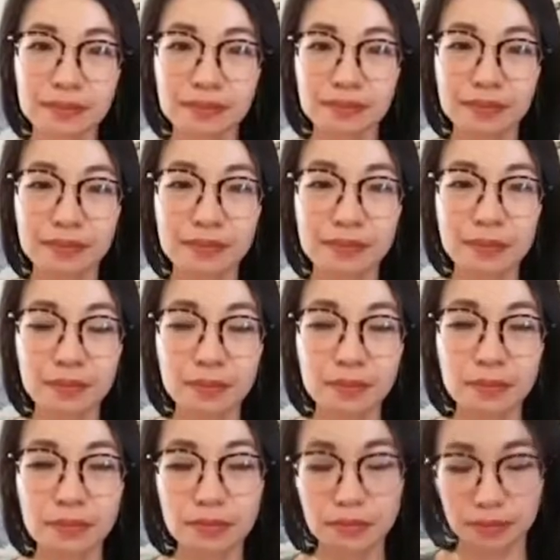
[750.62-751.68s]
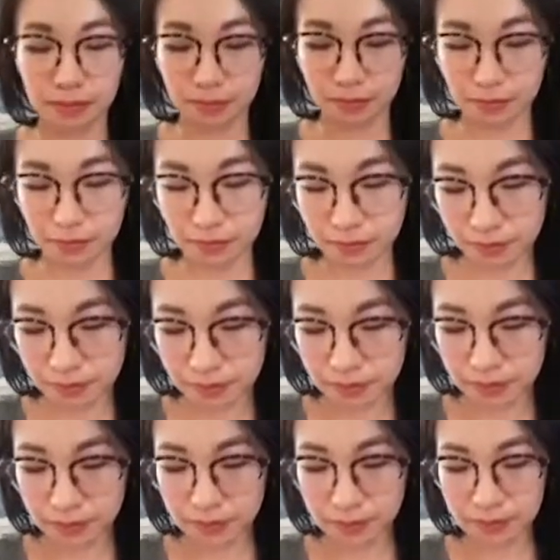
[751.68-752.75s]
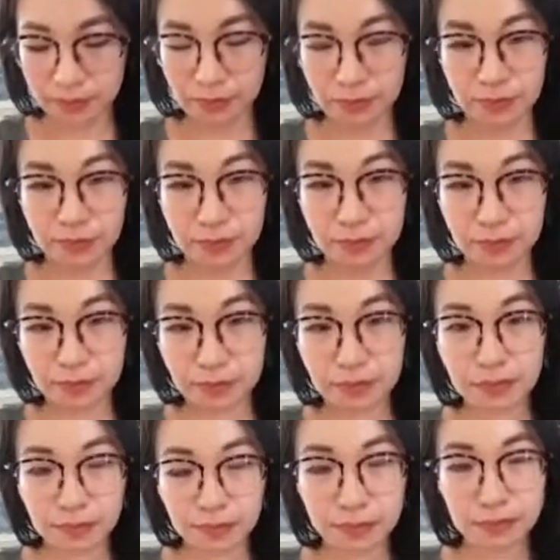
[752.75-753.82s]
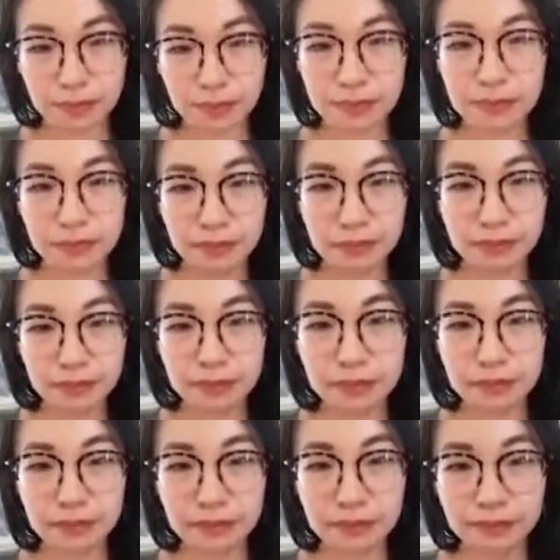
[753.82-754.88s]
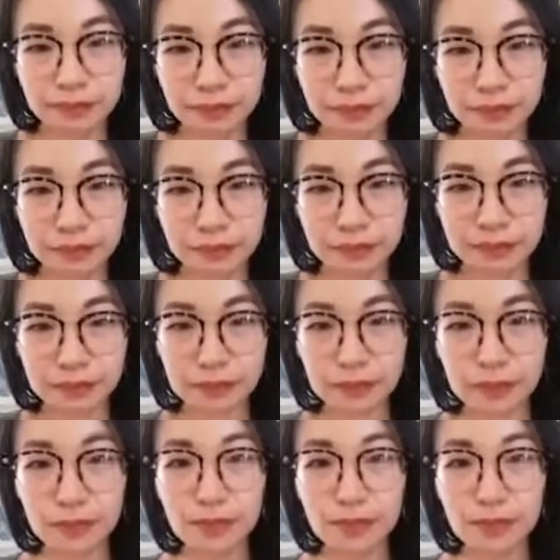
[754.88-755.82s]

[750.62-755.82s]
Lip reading: The person shown says nothing.